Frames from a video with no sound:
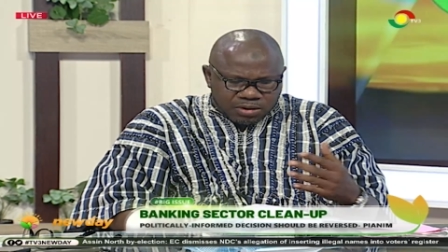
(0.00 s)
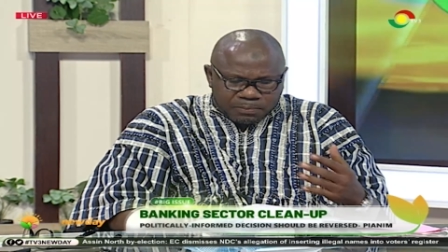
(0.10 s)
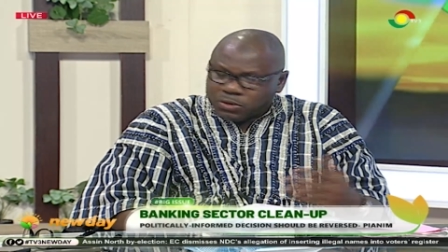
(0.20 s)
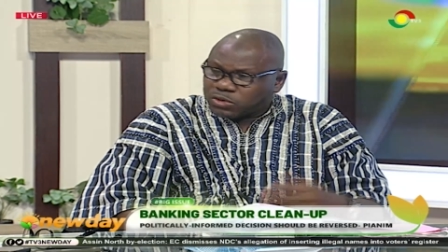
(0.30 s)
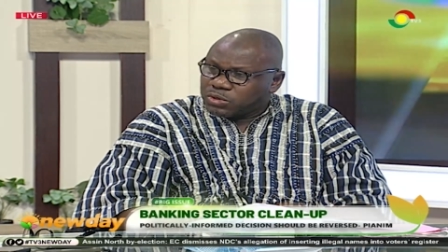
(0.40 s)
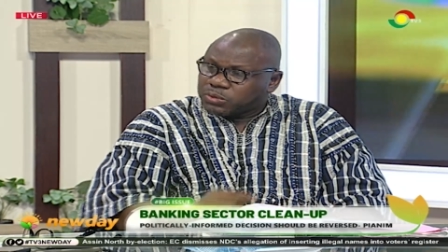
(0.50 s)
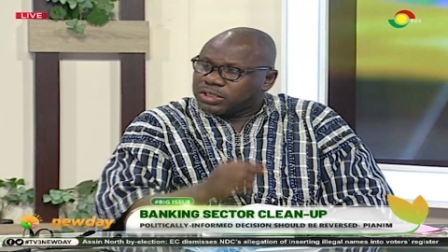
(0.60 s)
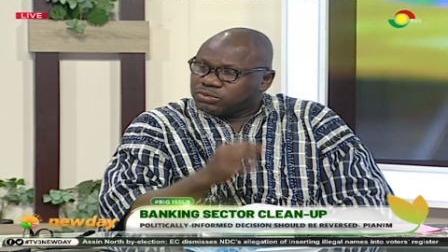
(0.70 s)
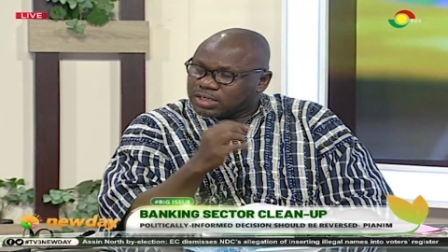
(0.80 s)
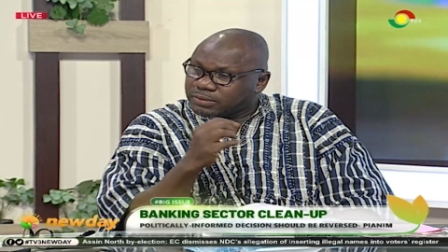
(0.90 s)
Because look,
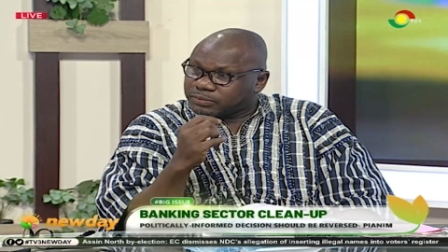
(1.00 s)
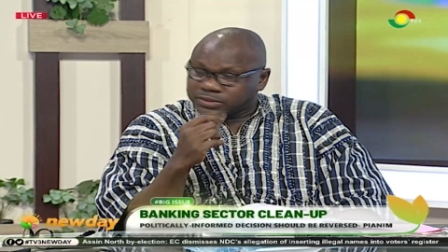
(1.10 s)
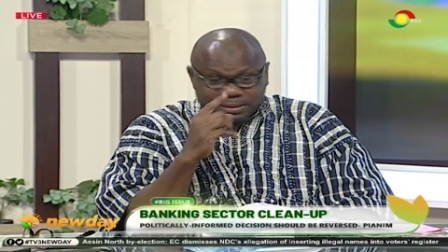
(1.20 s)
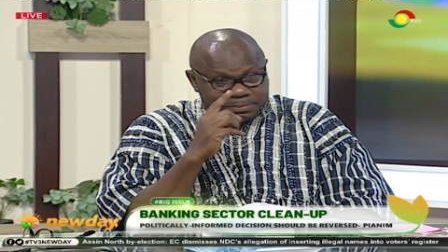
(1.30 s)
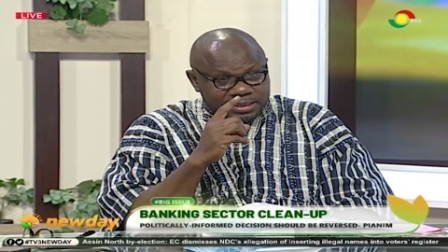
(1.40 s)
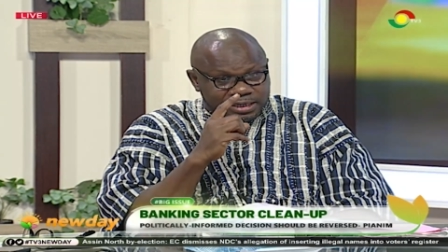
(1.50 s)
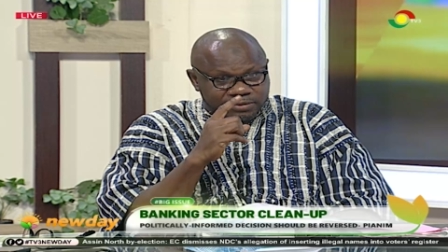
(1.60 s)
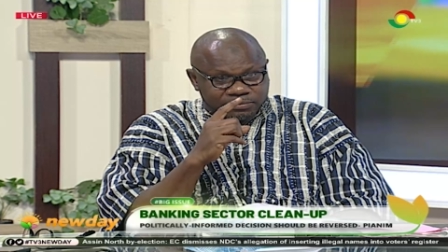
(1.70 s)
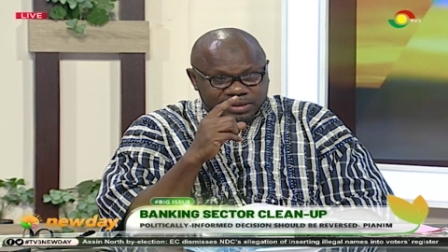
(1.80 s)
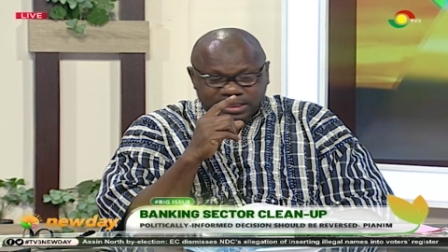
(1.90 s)
in 2015, somebody
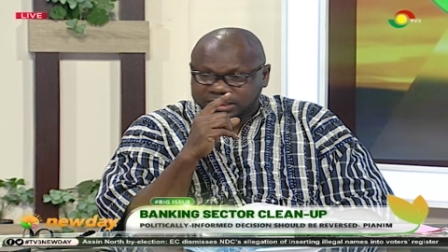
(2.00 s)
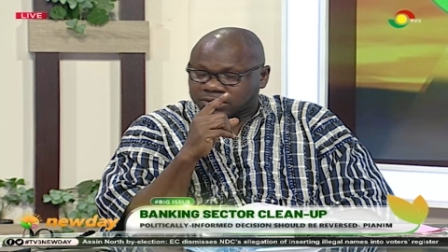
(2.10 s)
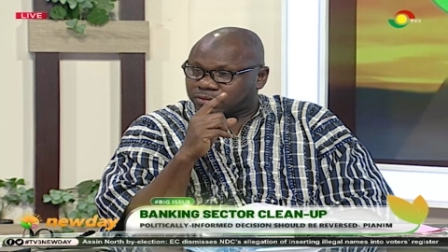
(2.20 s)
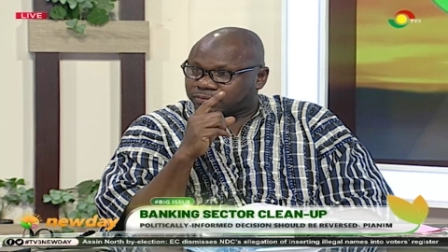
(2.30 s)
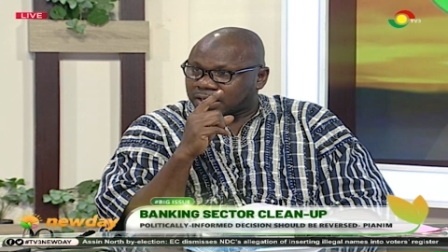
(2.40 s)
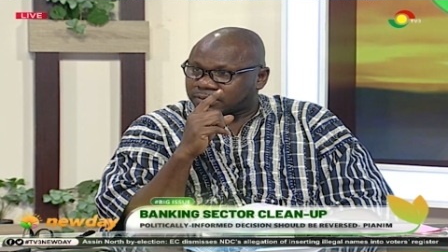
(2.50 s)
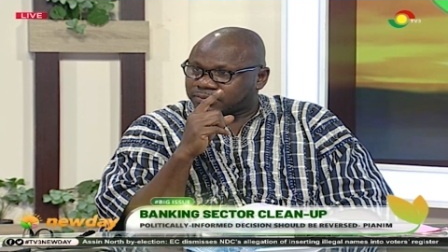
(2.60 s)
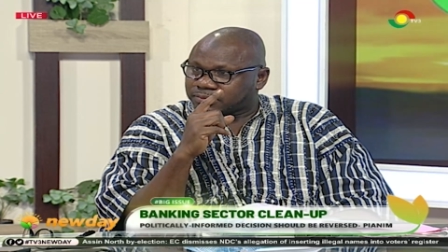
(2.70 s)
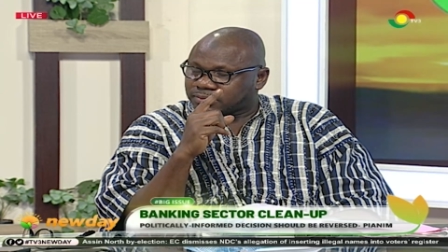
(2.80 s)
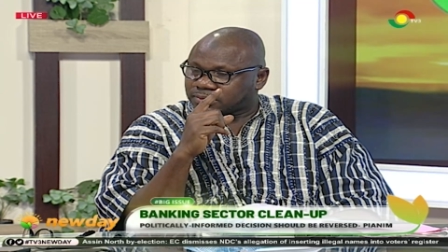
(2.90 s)
gave me a check of
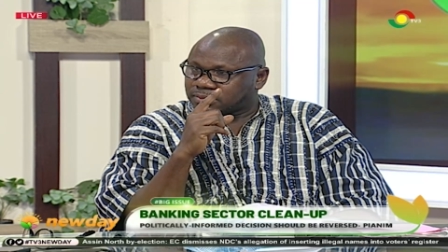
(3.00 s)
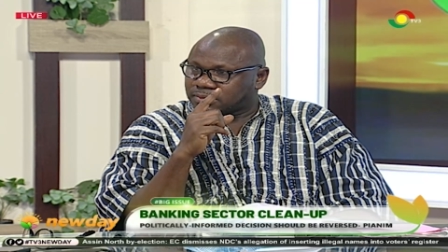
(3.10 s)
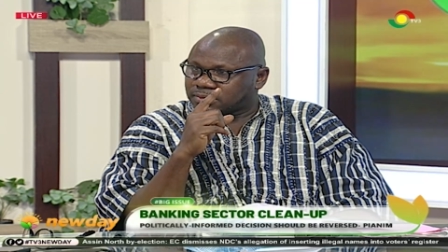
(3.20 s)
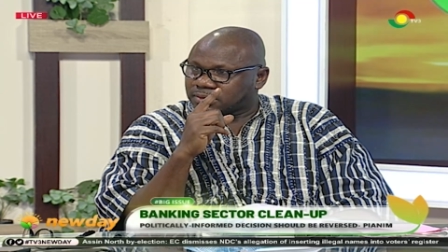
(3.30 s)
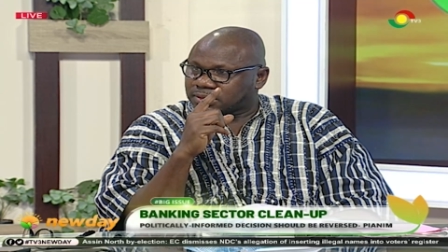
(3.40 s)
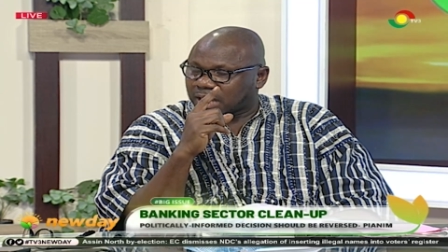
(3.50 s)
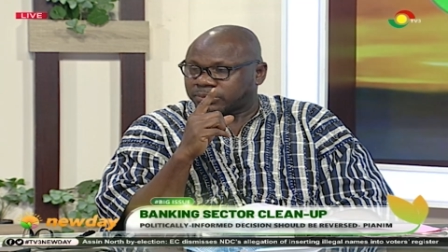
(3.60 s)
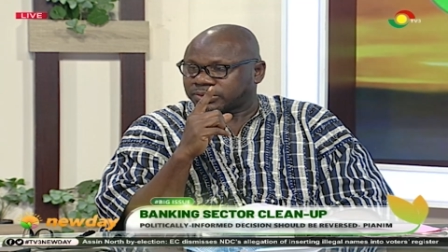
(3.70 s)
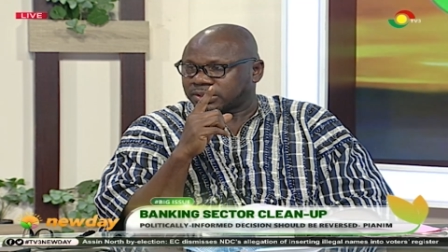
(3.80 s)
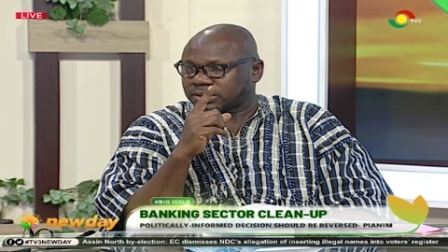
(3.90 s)

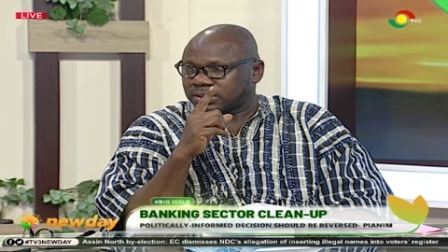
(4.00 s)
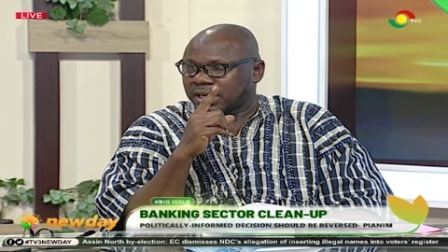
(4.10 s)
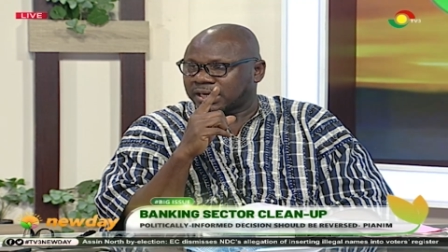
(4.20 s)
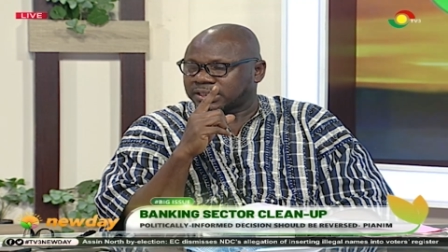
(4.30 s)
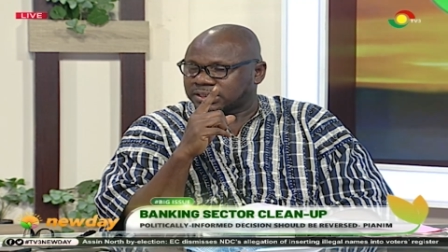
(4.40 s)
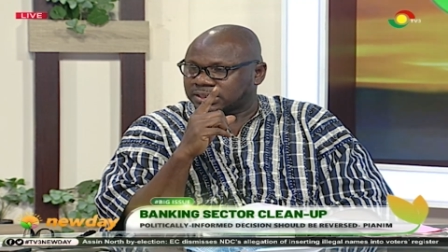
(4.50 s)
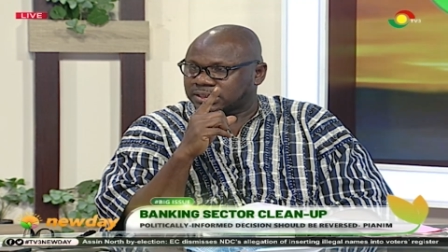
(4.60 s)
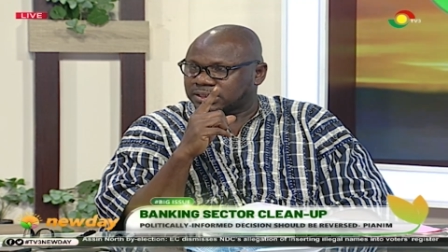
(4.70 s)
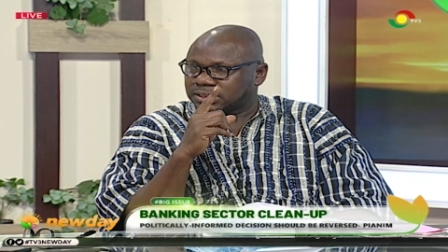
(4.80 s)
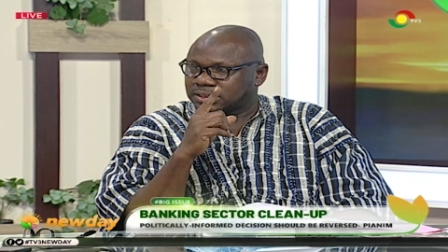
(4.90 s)
5,000 Ghana cedis.